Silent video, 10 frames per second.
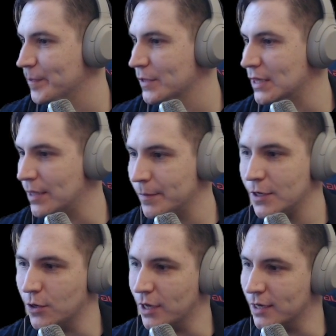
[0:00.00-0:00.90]
Let me
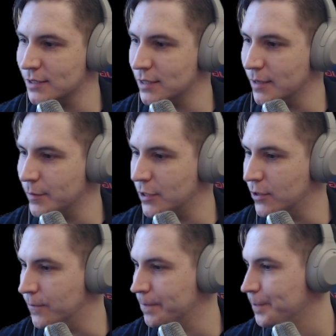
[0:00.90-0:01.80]
know, guys. Let me
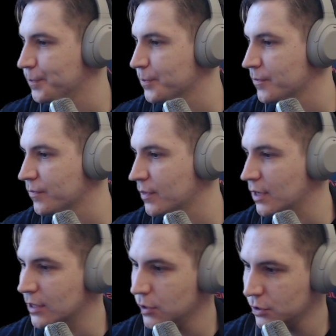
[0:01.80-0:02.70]
know.
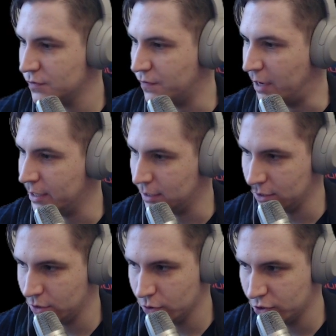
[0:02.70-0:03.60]
It looks fine.
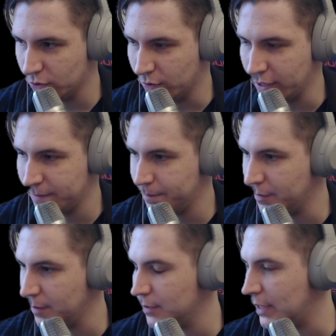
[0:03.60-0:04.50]
It looks alright.
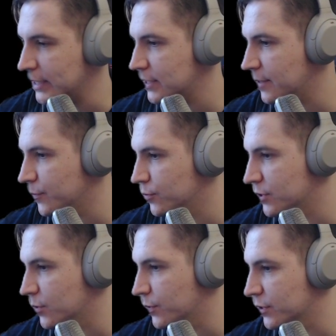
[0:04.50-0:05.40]
Maybe last time
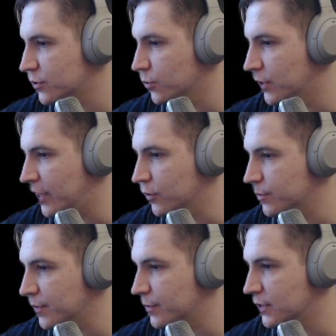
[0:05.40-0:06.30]
music was too loud.
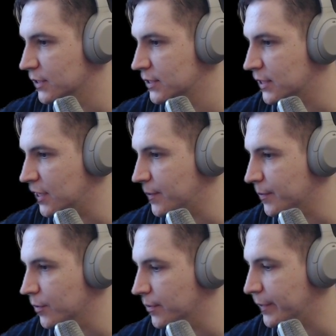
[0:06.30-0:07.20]
Maybe this time I'm
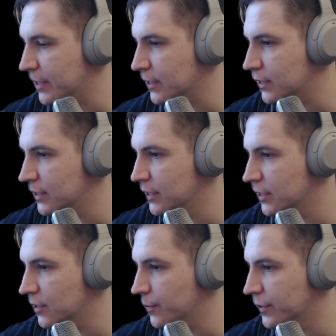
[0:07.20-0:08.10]
gonna make it a
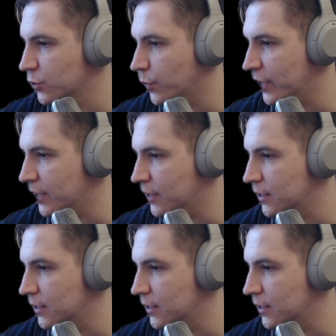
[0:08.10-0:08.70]
little bit quieter.